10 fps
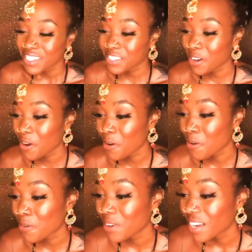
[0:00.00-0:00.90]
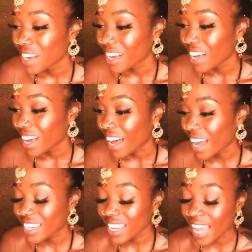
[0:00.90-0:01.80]
So I
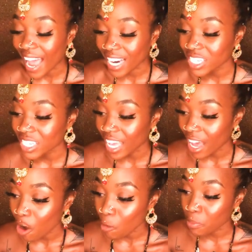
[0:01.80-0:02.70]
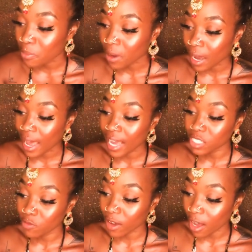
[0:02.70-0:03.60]
did actually help. I
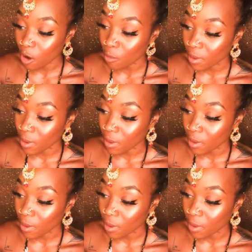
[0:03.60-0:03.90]
asked for help